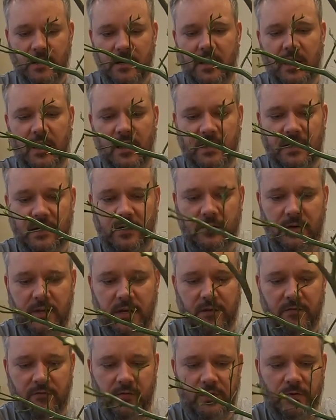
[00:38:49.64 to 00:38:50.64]
gnarly
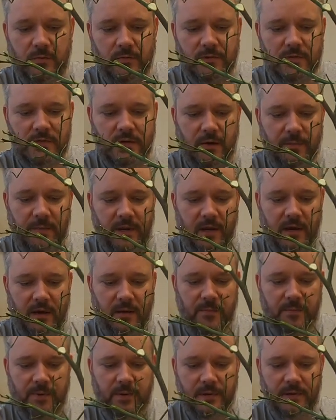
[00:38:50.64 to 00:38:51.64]
looking roots coming
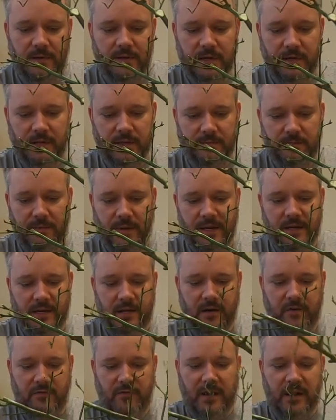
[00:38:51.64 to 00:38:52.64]
up and
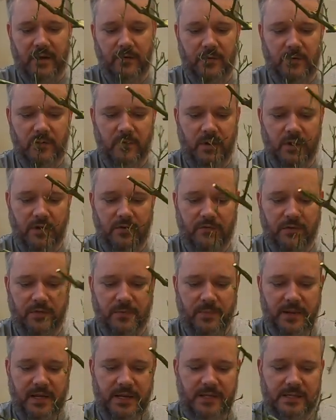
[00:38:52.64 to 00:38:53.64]
bending around all over the
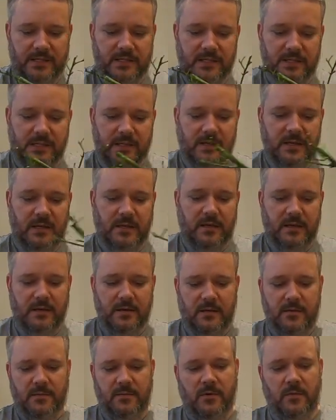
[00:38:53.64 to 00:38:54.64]
place
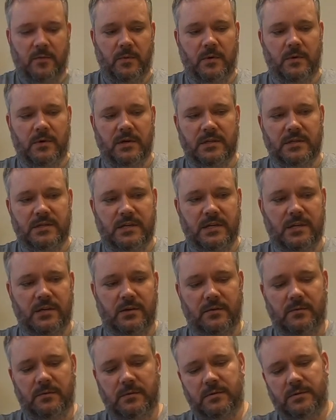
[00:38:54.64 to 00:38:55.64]
but we'll
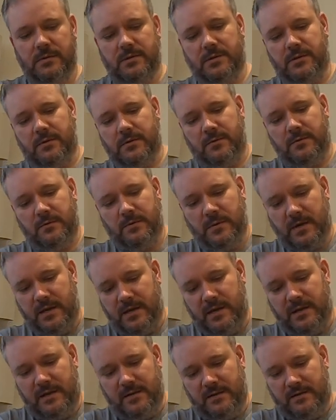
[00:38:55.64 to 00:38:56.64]
continue to
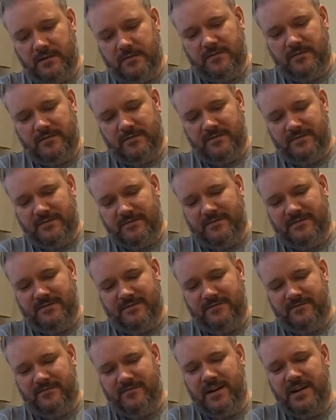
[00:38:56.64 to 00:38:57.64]
uh,
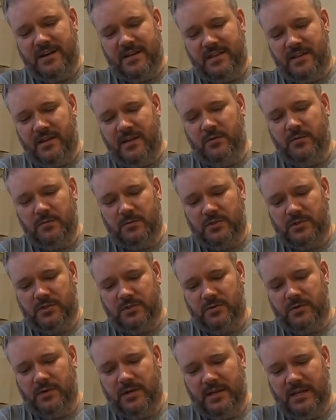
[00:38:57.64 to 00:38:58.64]
rake the old
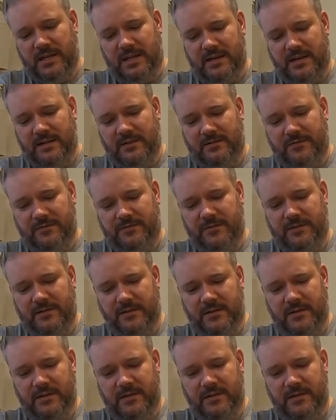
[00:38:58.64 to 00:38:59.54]
soil out of